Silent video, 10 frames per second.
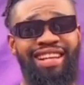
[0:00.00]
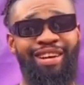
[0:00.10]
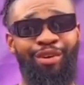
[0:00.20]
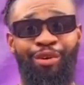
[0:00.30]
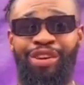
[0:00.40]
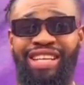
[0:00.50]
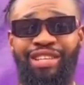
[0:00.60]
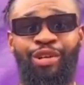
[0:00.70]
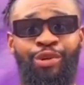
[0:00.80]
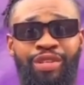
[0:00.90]
are all
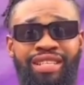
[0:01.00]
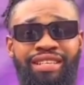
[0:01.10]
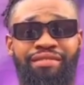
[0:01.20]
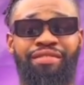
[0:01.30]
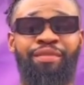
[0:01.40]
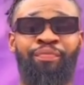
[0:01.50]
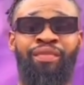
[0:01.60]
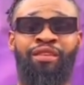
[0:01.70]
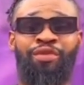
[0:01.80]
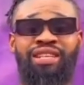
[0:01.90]
inclusive
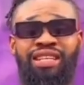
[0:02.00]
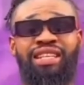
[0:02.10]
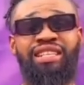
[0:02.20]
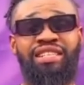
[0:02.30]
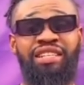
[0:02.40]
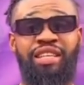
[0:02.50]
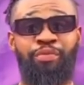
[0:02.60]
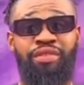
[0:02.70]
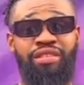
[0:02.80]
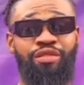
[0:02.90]
with an initial
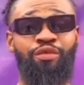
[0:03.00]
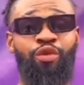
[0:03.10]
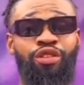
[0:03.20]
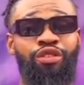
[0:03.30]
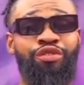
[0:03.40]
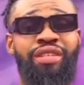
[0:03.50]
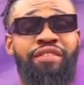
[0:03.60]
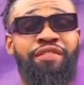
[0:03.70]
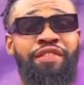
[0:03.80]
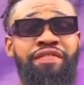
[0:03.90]
deposit of
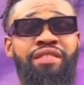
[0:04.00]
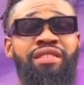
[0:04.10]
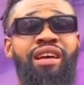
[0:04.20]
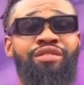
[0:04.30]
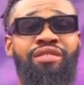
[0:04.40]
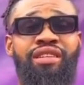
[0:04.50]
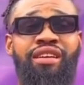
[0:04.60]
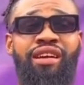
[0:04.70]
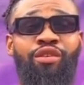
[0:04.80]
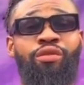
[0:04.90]
150,000
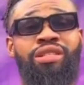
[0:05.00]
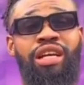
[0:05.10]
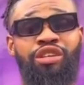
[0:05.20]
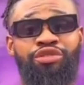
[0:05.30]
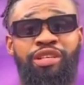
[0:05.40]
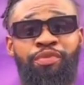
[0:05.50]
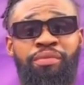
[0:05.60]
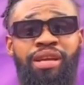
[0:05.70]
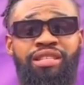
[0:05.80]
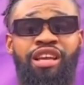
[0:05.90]
naira or an outright
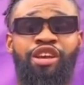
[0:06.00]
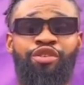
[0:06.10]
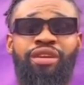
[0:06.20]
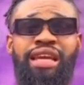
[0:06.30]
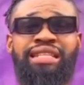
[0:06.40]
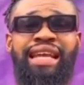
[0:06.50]
payment you get